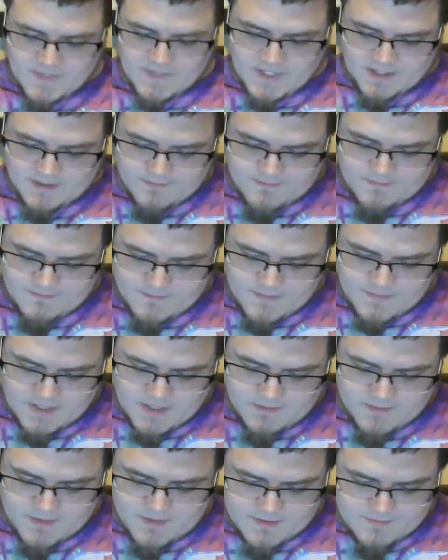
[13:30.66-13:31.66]
Yeah.
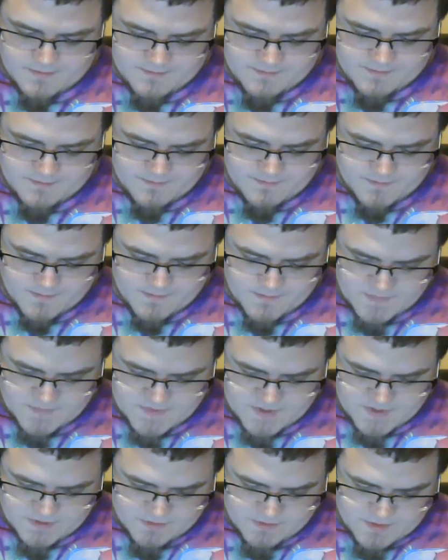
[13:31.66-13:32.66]
Anyways,
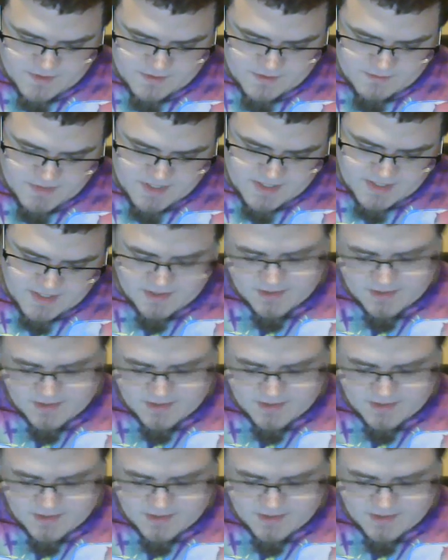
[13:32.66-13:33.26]
the sword's all bent